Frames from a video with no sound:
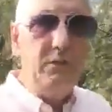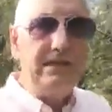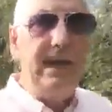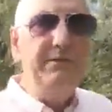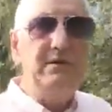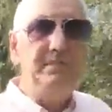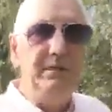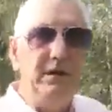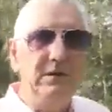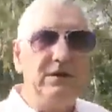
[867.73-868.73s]
I was able to
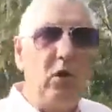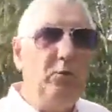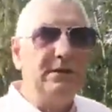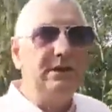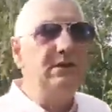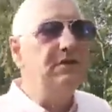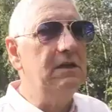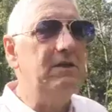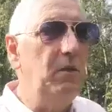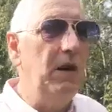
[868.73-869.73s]
purchase old
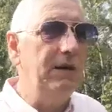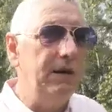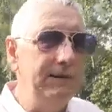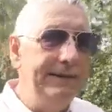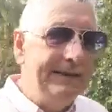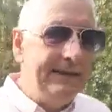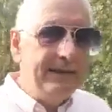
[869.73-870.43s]
positions a little while ago.